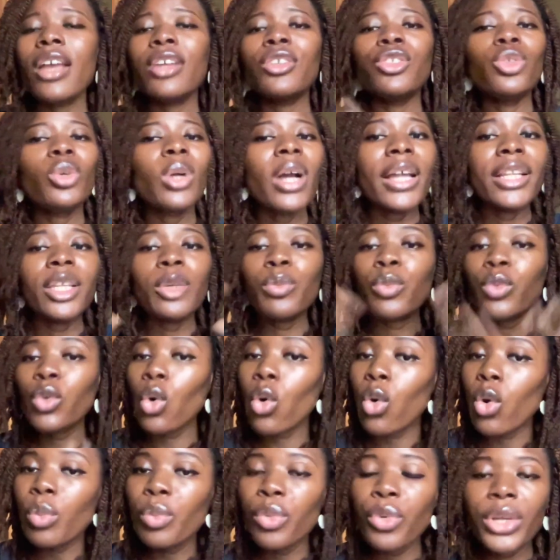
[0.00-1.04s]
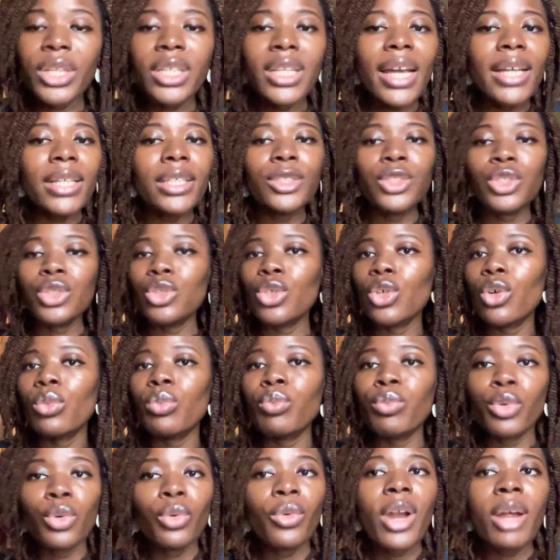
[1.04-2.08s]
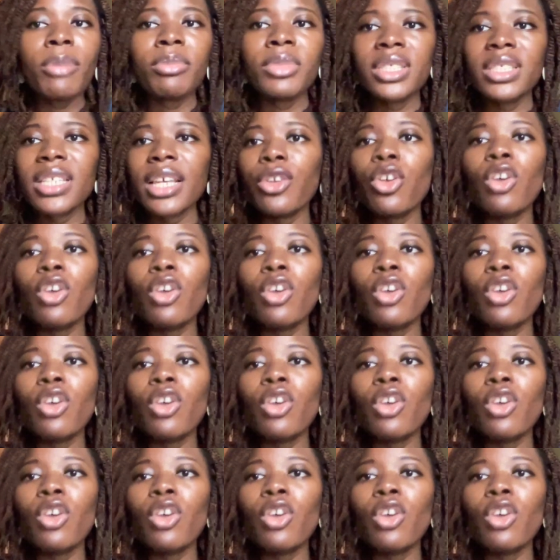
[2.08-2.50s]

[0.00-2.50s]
You can incorporate that into your program design.